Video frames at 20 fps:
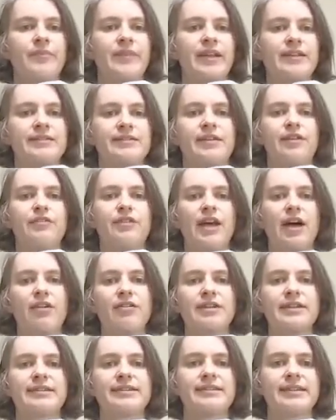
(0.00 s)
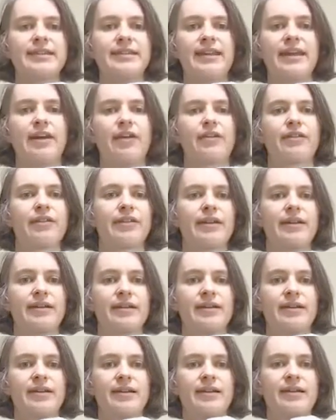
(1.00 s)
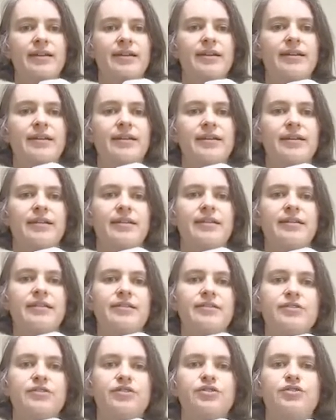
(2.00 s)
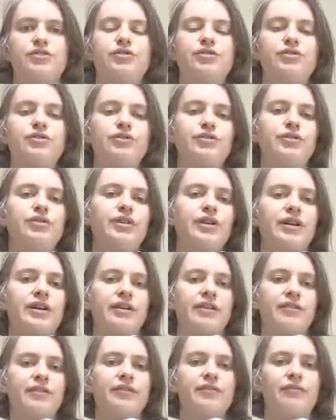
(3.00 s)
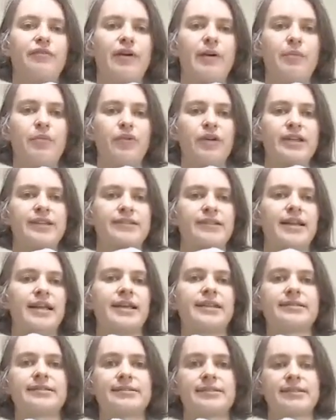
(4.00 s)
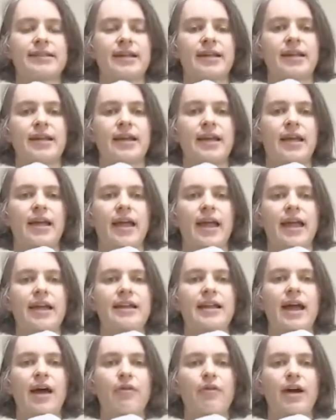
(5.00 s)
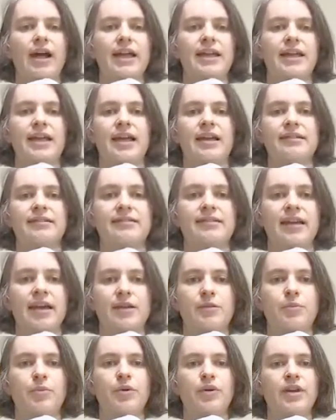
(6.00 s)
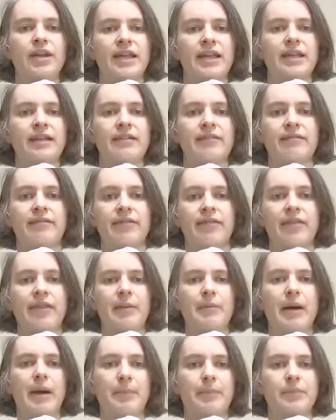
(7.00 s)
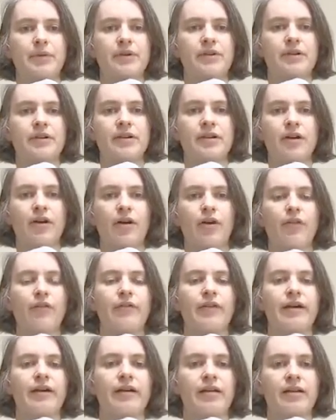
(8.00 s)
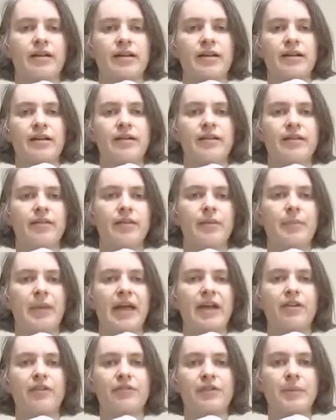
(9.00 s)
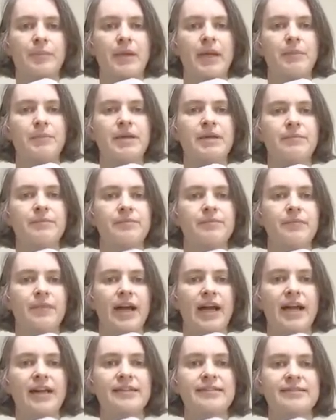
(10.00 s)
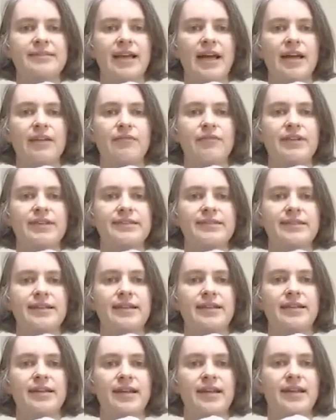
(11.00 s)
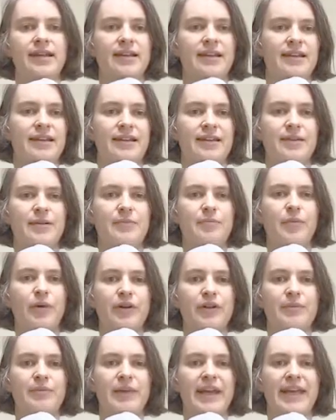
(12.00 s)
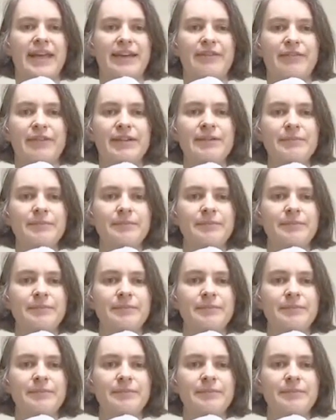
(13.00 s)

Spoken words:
So now it's sitting on the two fabric slings, and now I can start pulling them up over the back of the baby. I start with the bottom layer one.